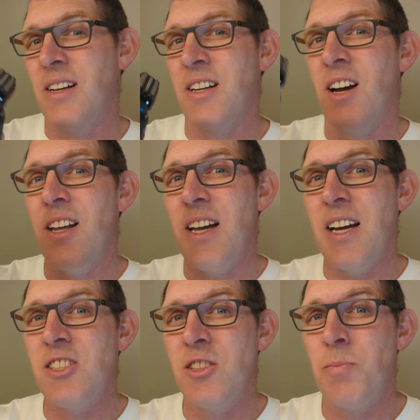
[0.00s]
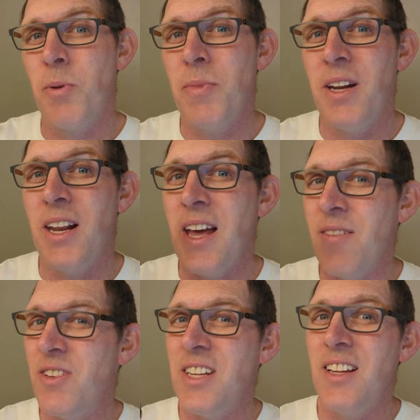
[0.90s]
cutting actions per minute
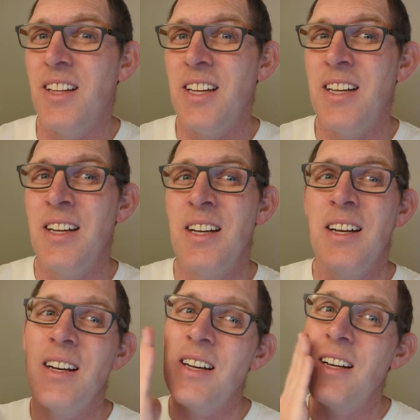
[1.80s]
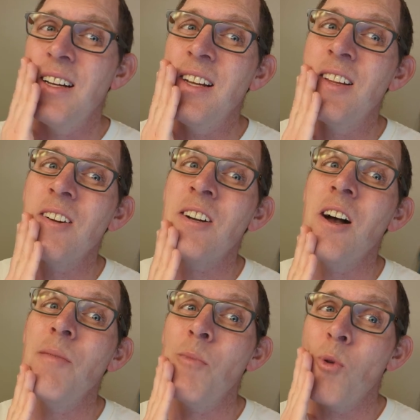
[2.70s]
evidently either
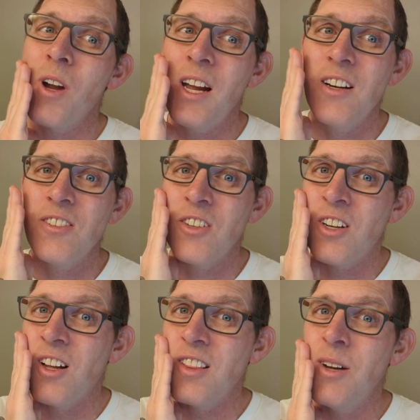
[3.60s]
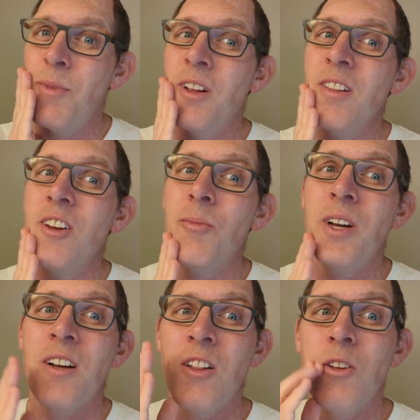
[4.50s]
cut more hairs or cut them a little
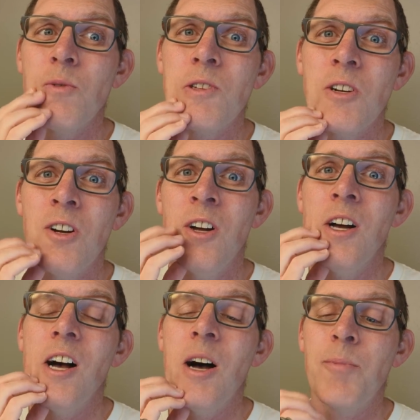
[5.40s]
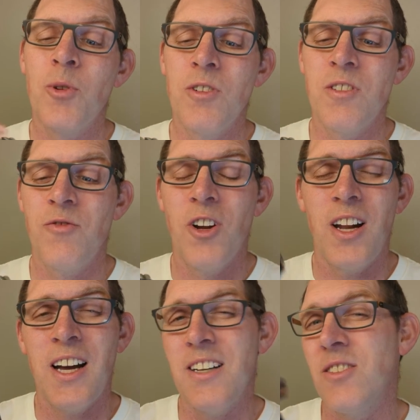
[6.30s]
bit closer up towards the
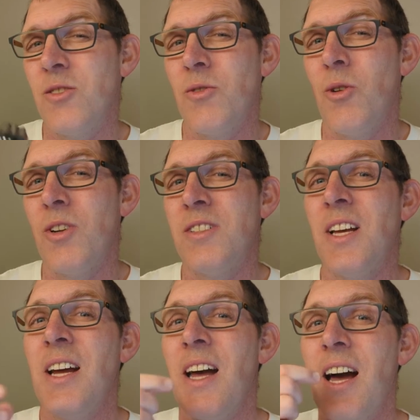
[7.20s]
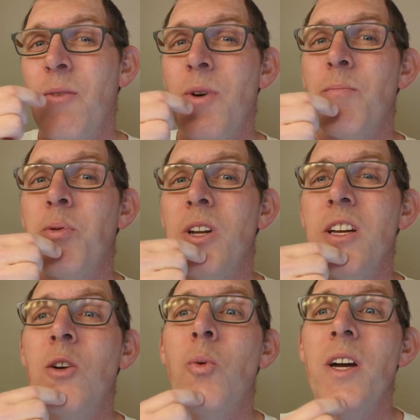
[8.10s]
front. I also noticed I went
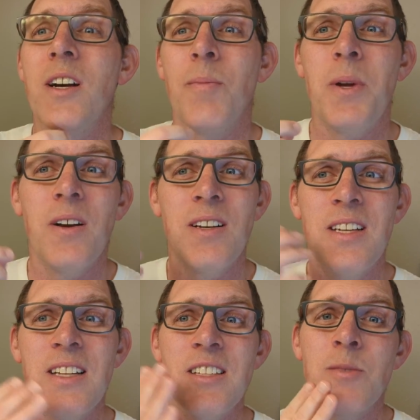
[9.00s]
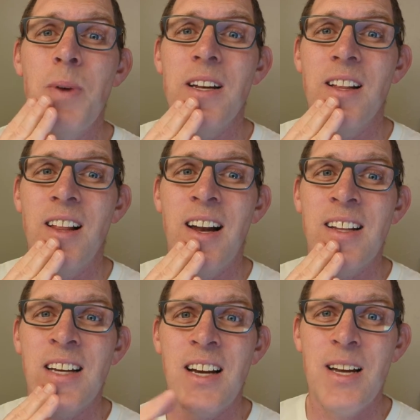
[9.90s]
pretty quick up here and didn't spend a lot
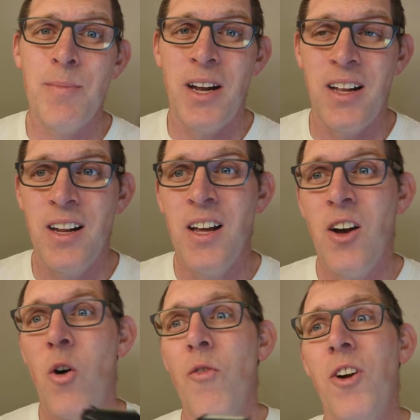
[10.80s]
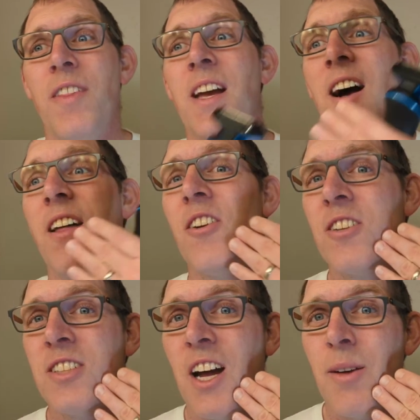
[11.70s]
of time on it. Over on the other
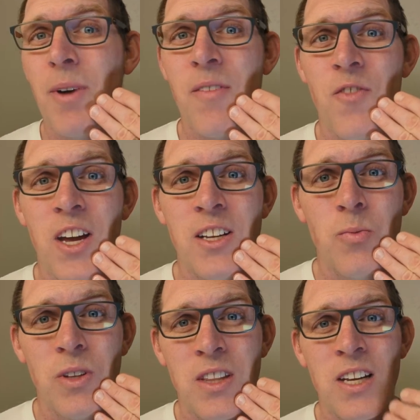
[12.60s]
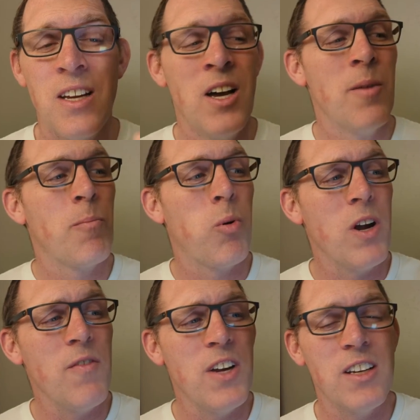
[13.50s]
side of my face with the
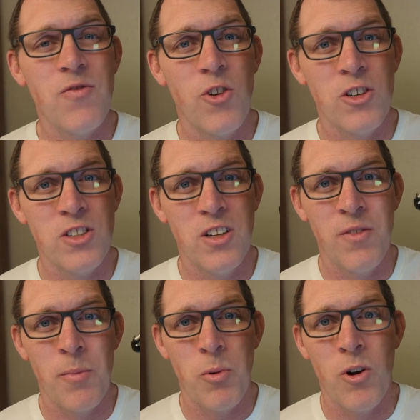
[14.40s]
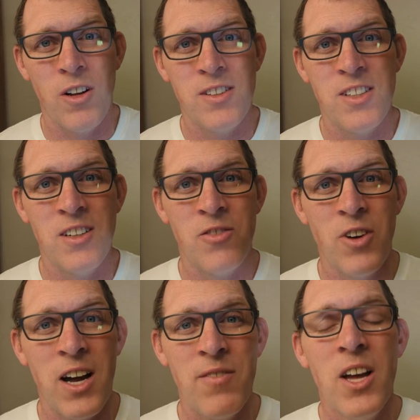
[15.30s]
previous version of the Braun Series
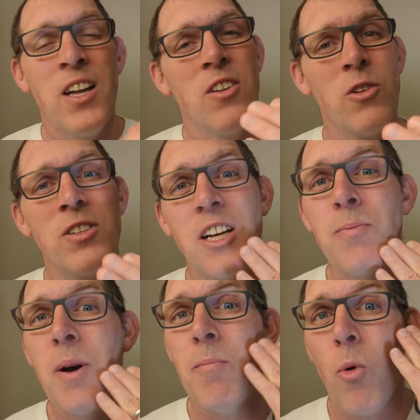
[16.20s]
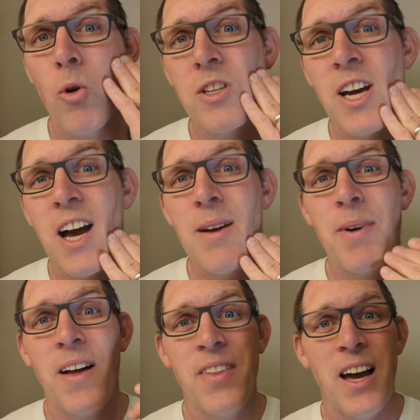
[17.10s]
5, you'll notice I spent more time
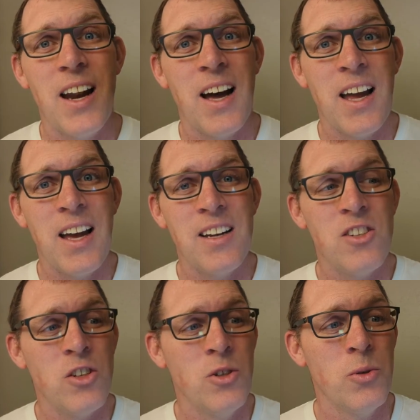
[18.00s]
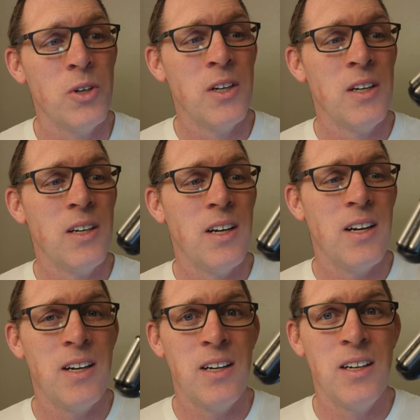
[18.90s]
on that. I had to
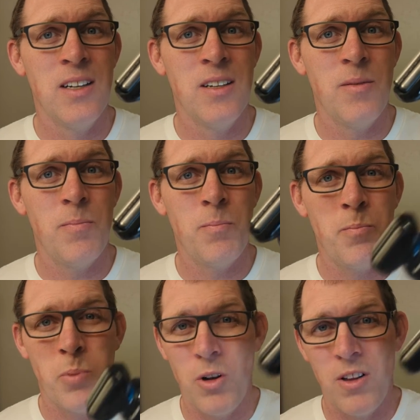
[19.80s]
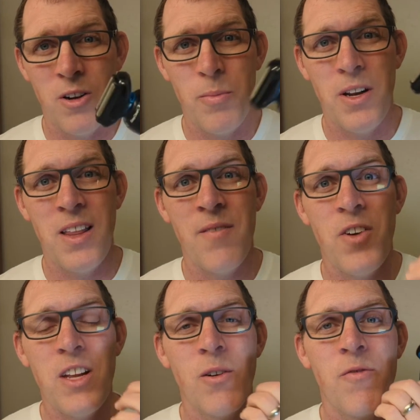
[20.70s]
put a little bit of that
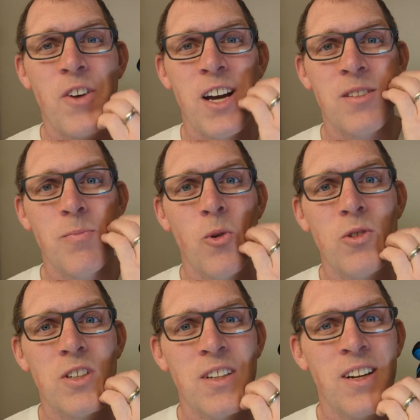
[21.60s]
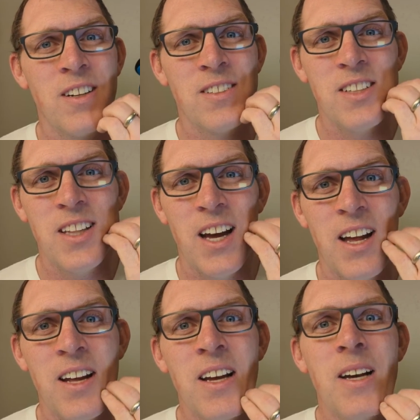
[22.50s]
video in fast motion there to see
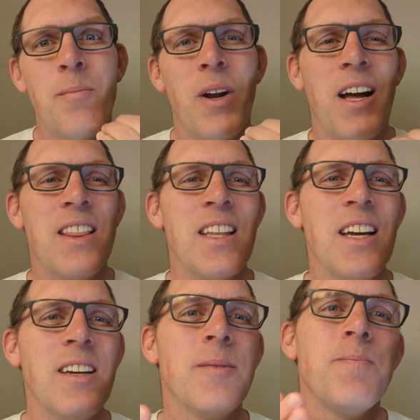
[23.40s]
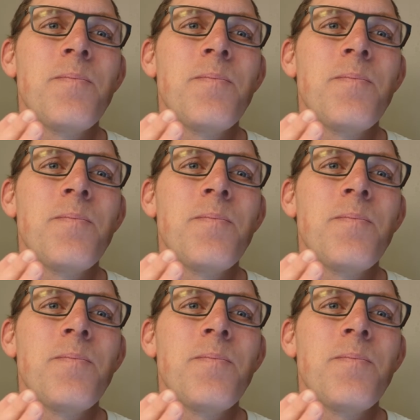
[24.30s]
that. But I think